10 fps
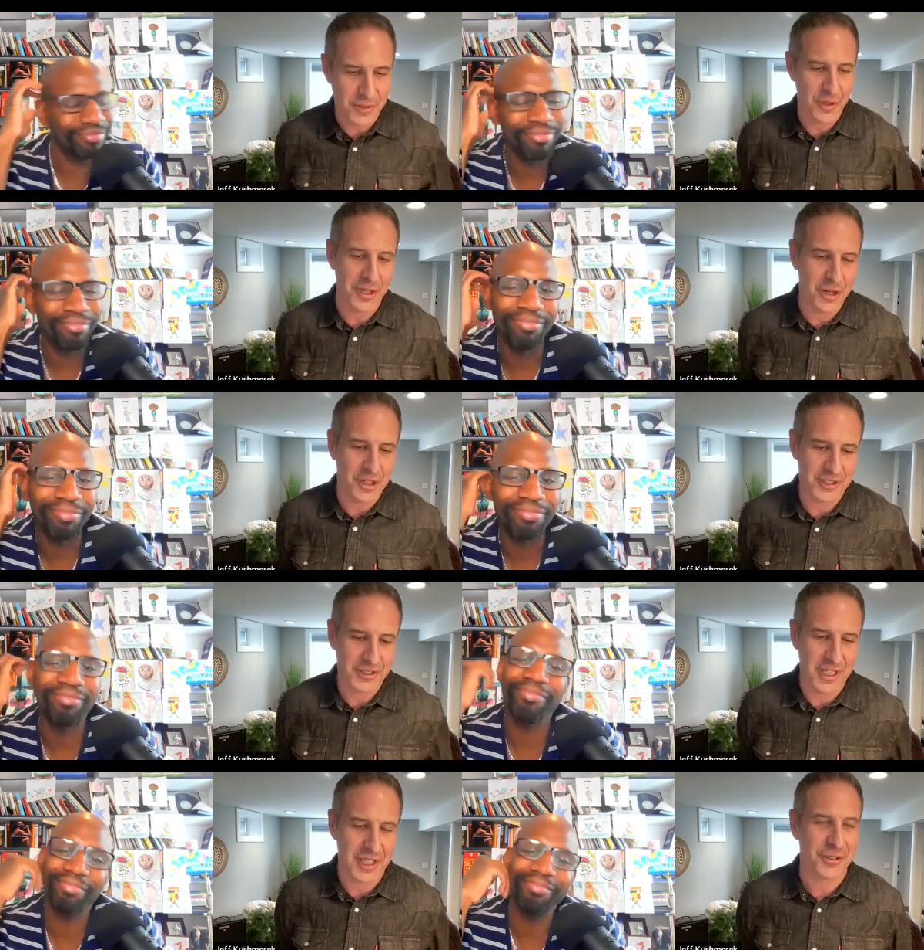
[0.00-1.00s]
Speaker 1: grade
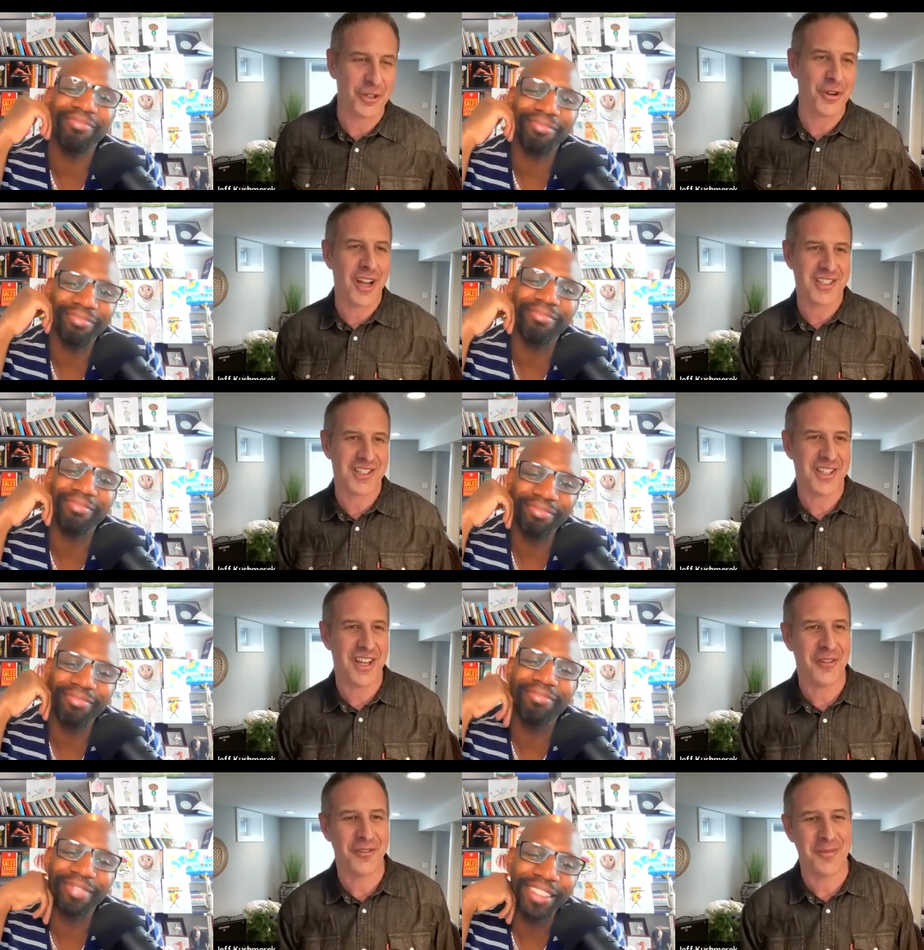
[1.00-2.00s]
girls uh, lacrosse
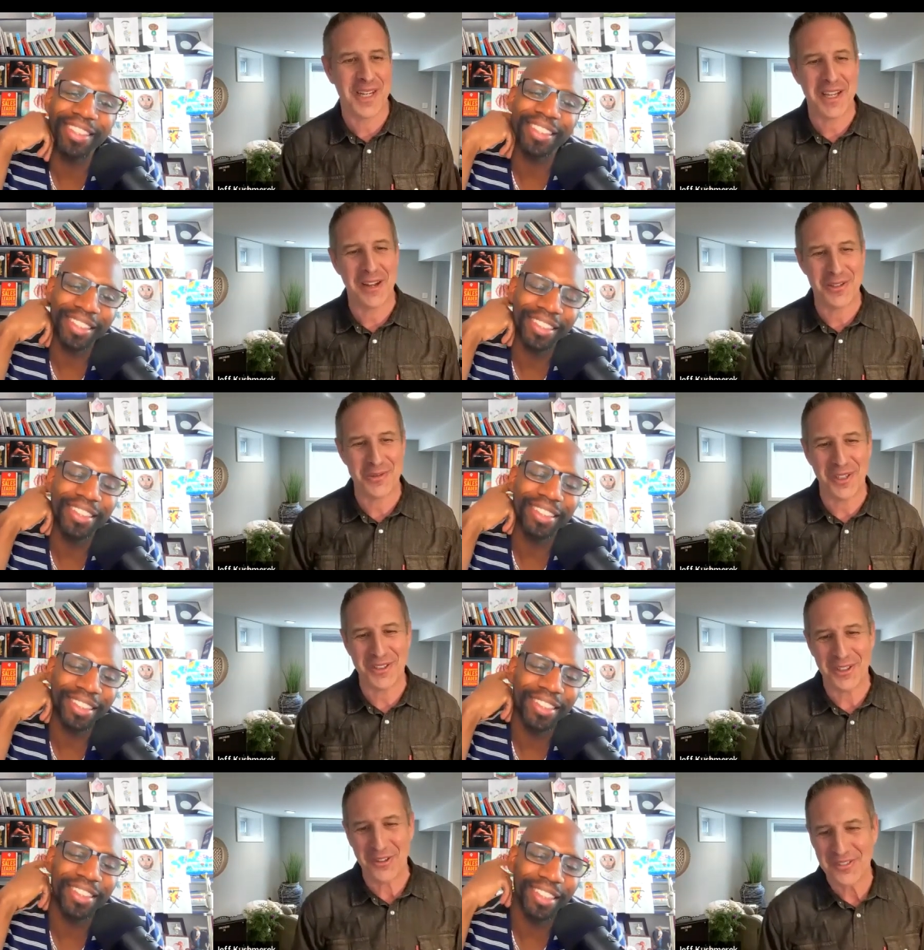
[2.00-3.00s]
uh, for my town as well
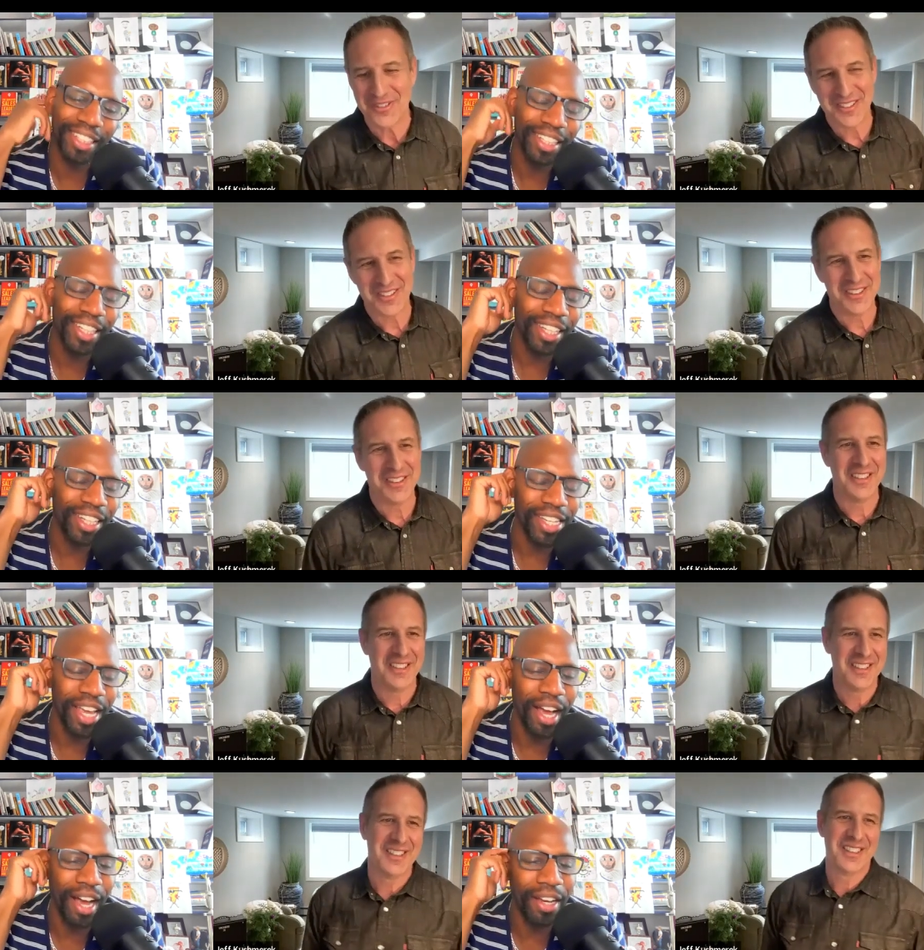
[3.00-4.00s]
too.
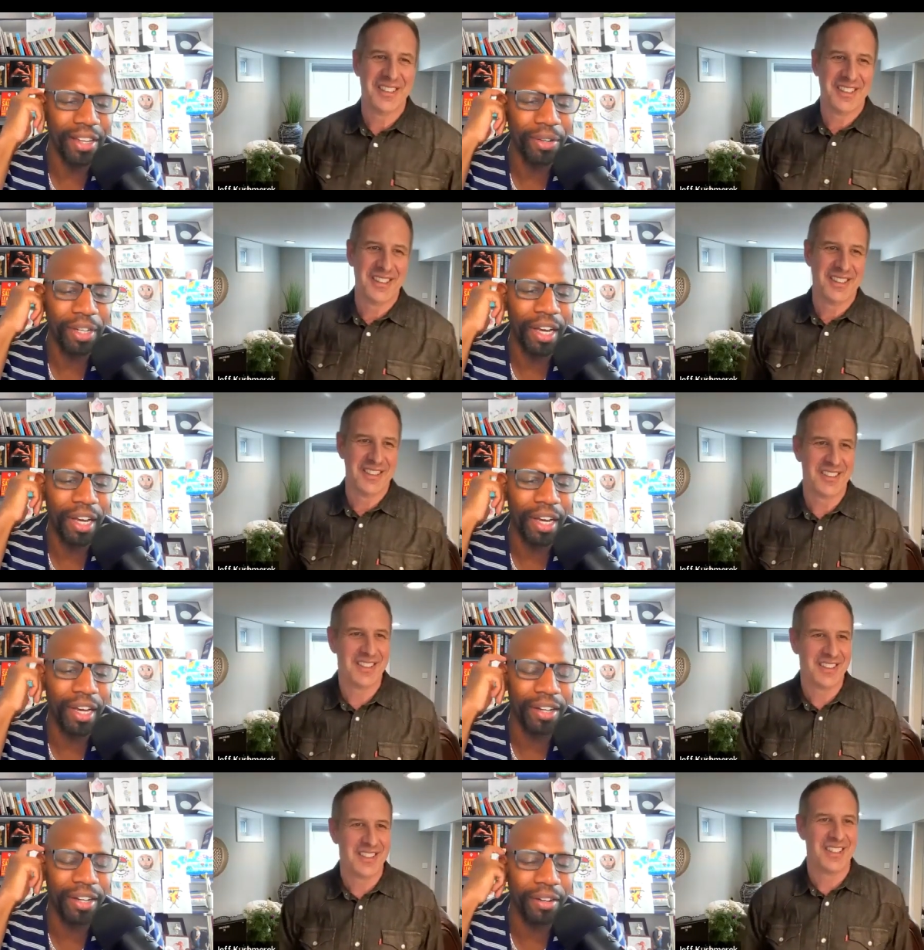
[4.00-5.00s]
Speaker 2: Yeah, you and
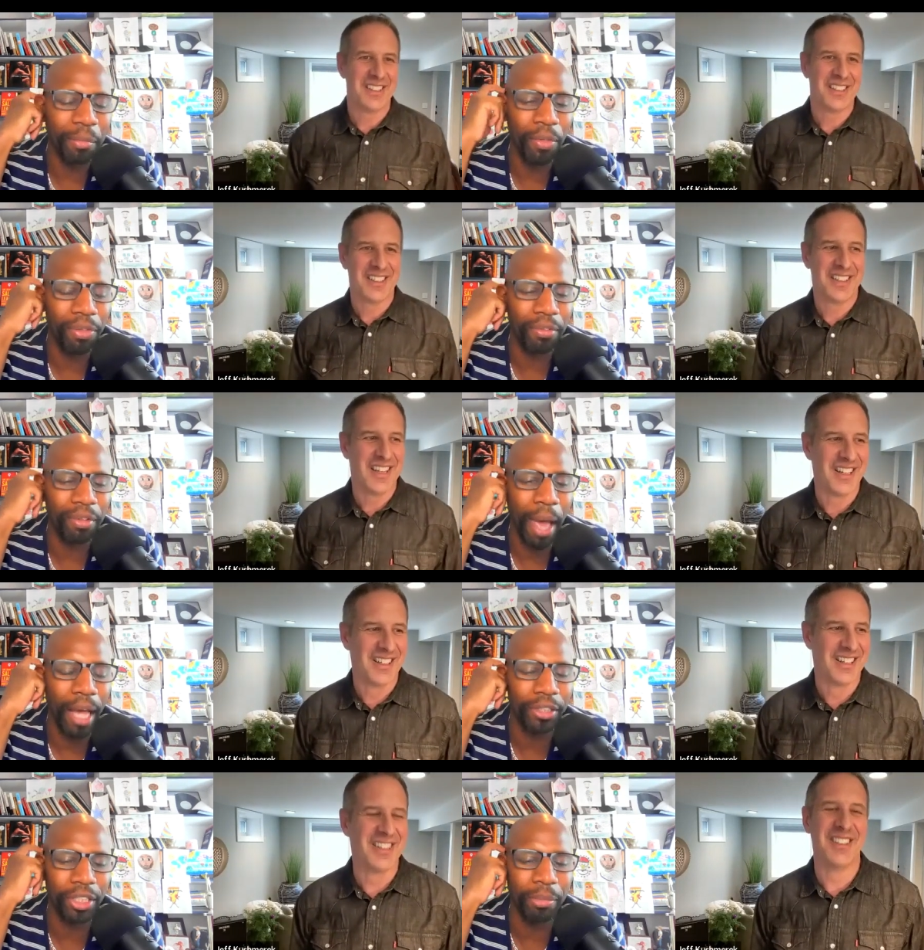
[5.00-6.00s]
I are both
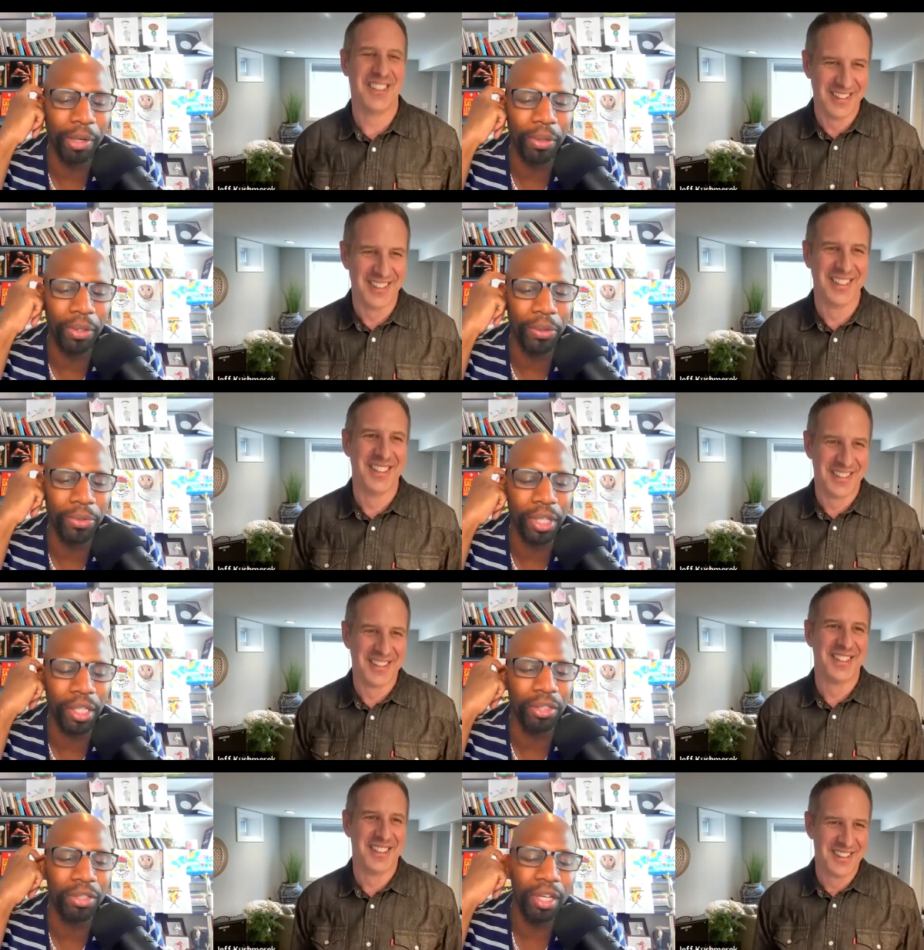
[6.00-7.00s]
passionate about
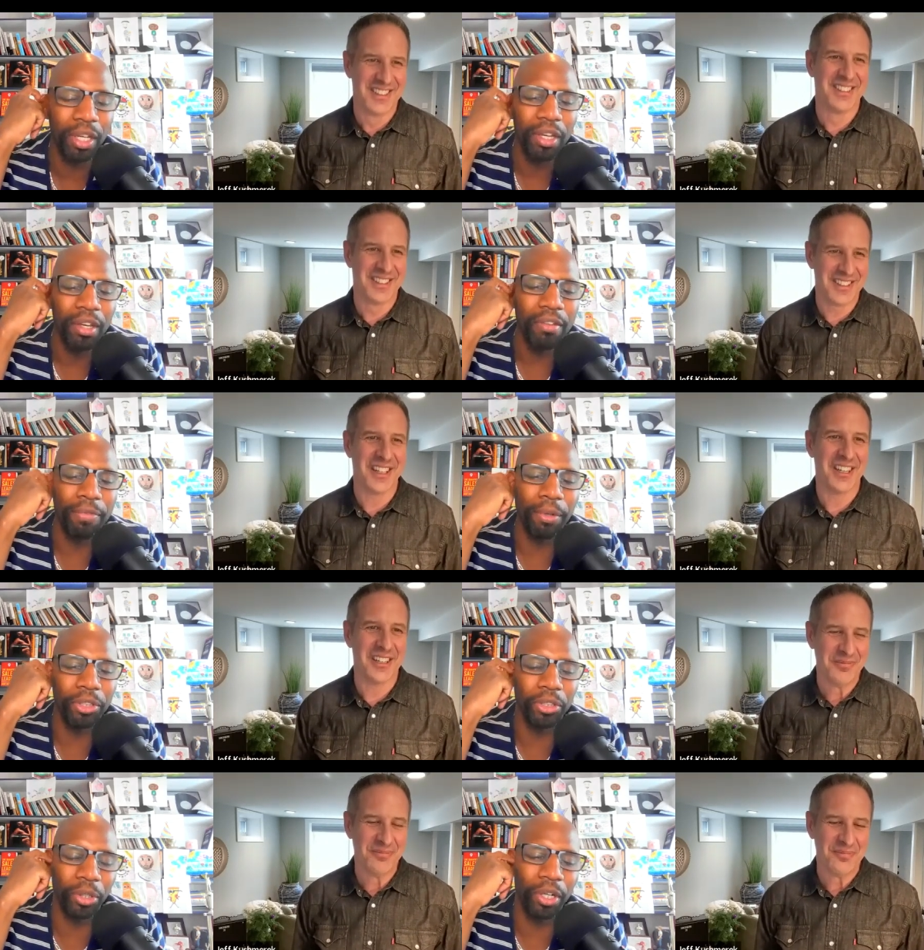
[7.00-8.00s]
those things. Yeah.
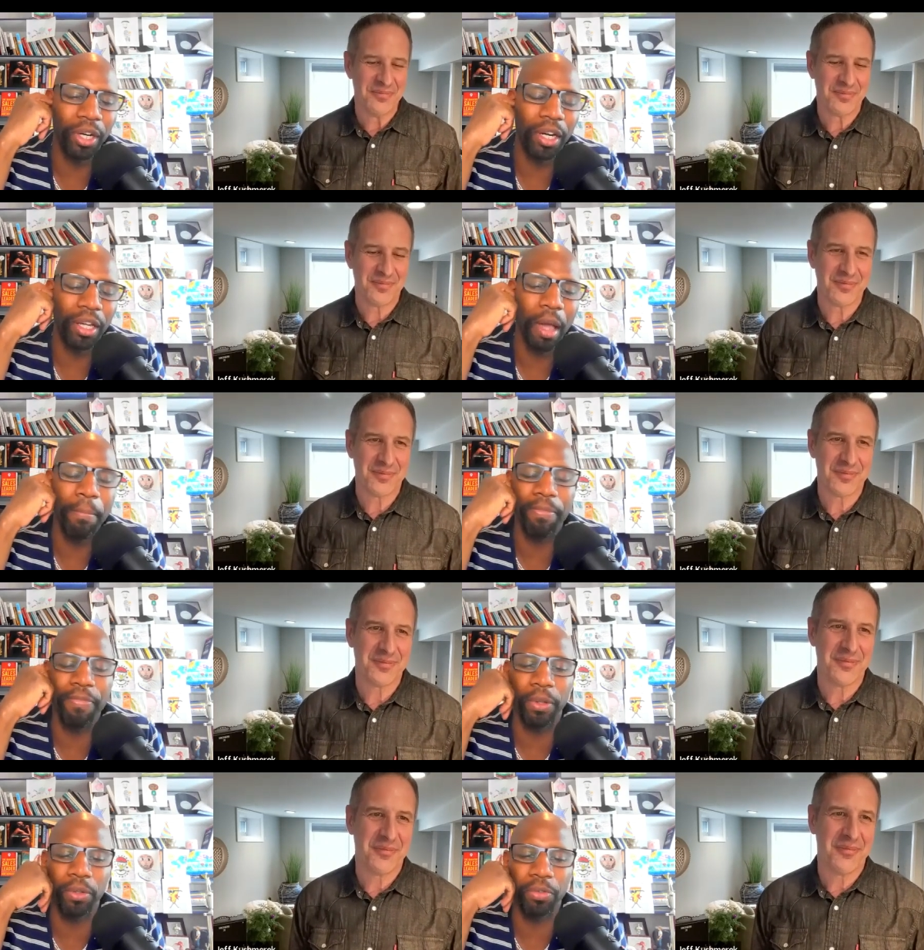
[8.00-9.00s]
for sure.
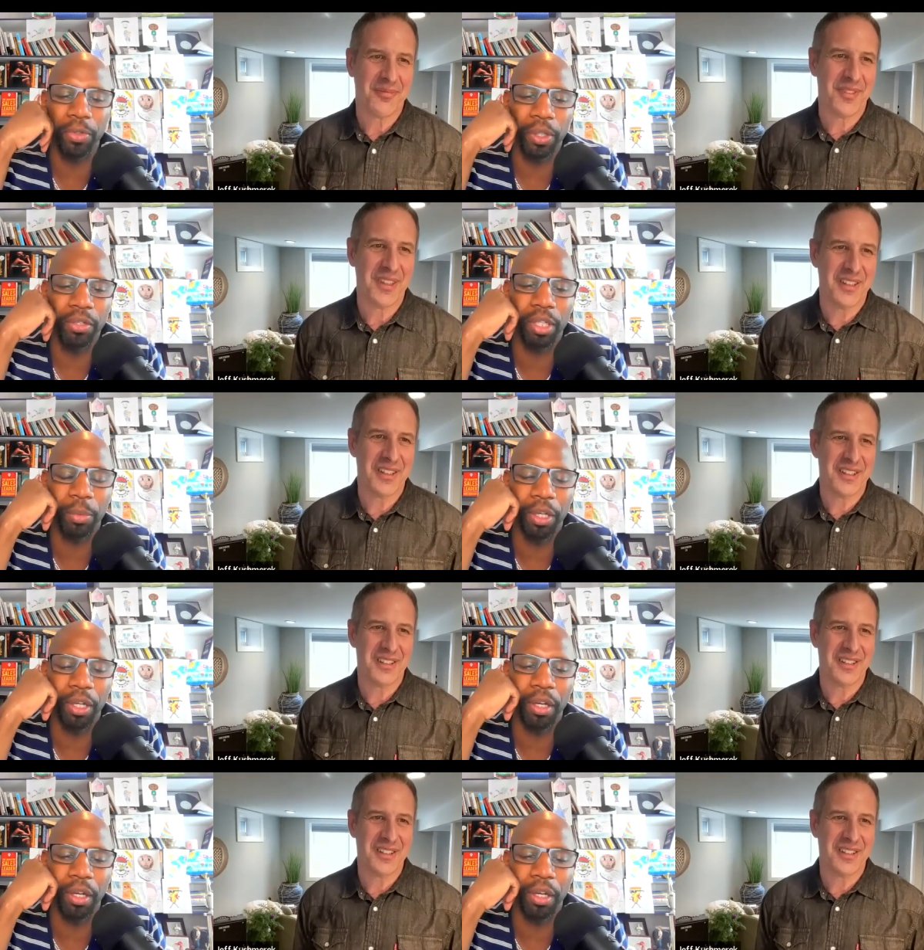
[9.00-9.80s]
And for those of you listening,